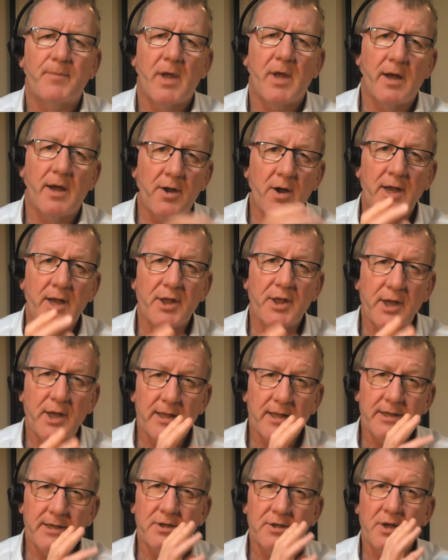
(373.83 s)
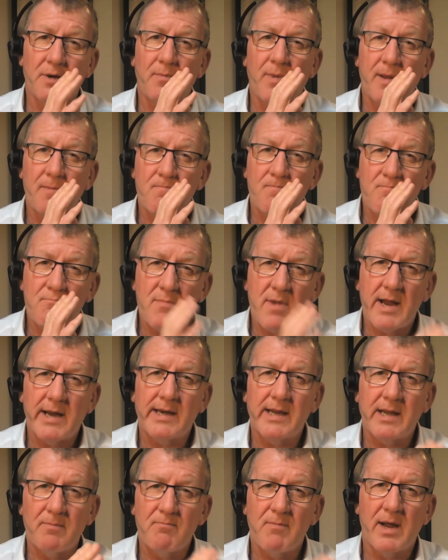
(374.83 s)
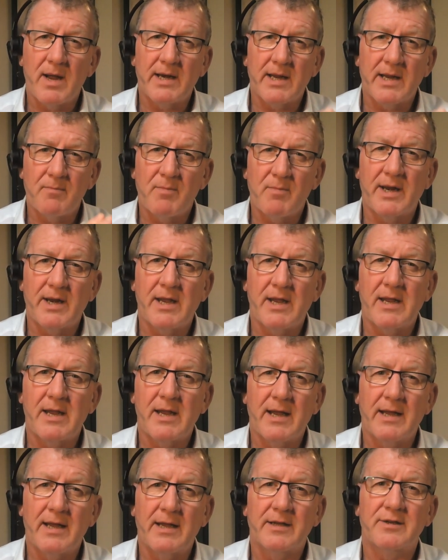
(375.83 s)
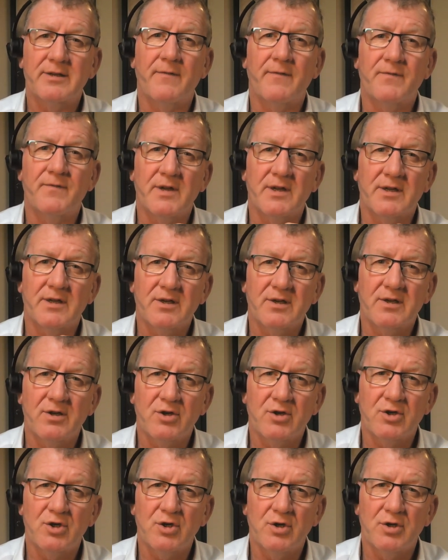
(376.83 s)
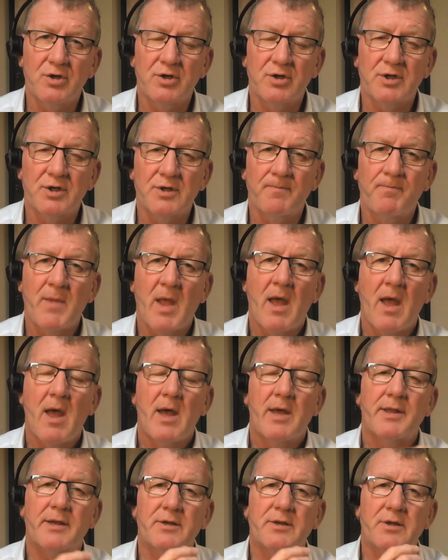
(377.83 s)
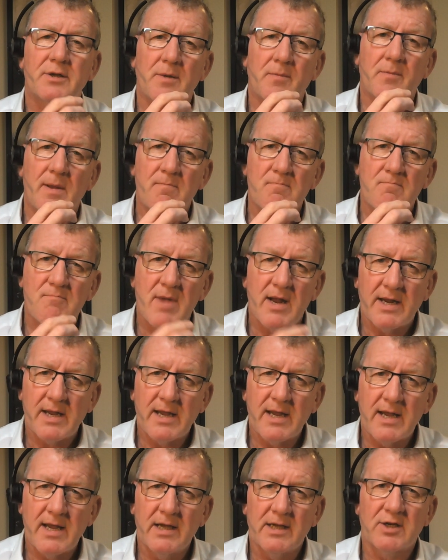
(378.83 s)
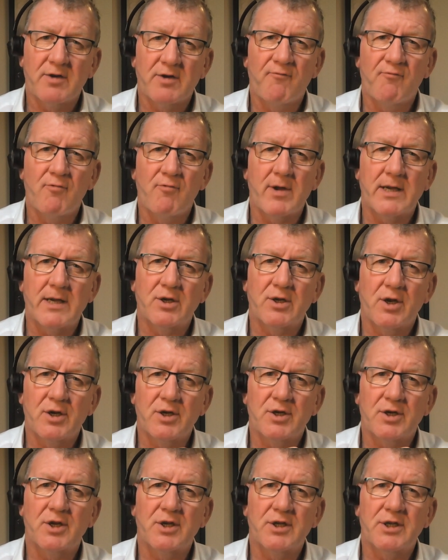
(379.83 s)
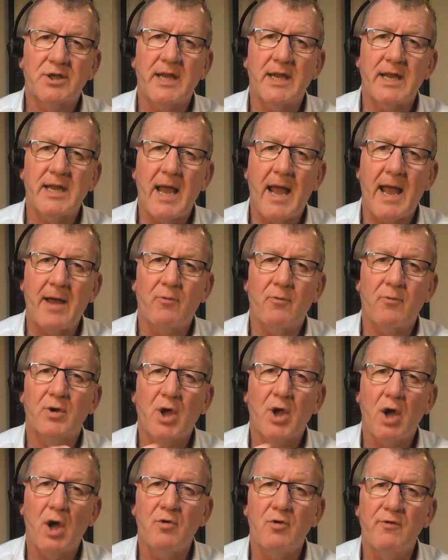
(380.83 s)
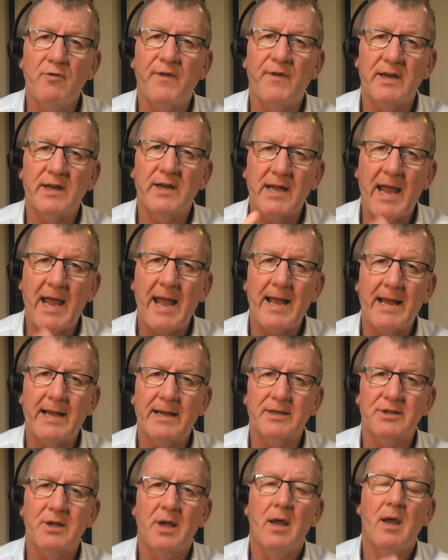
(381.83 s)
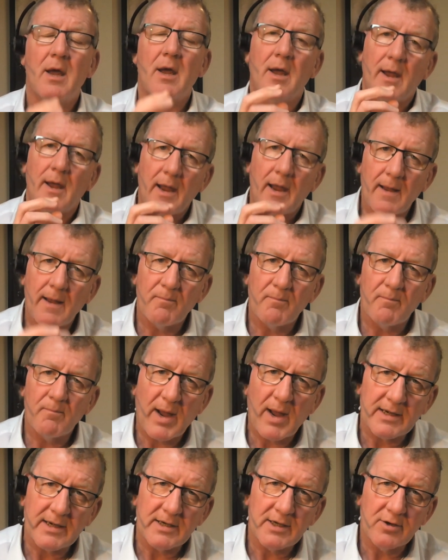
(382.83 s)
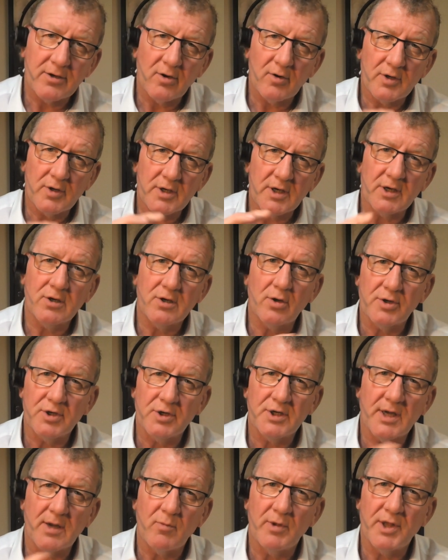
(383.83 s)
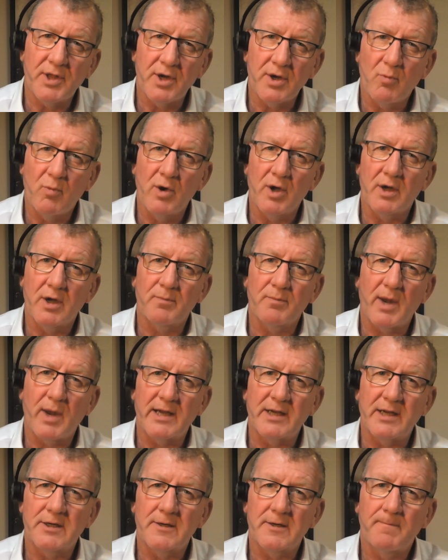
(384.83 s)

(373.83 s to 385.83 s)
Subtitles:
And I think there's going to be many, many, many years of discussions. There's going to be many years of research to see how COVID has impacted on dishonesty within the workplace.